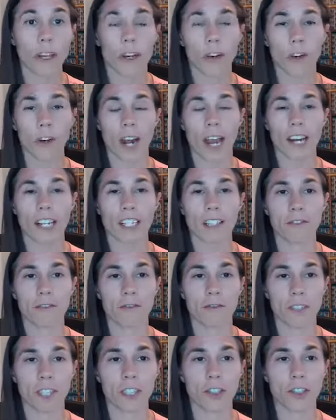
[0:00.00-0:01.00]
interactive
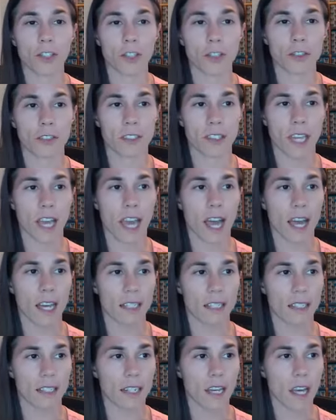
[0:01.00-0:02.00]
features
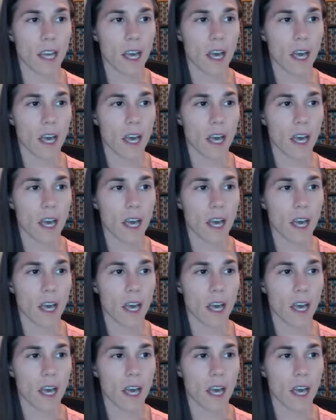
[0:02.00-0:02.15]
that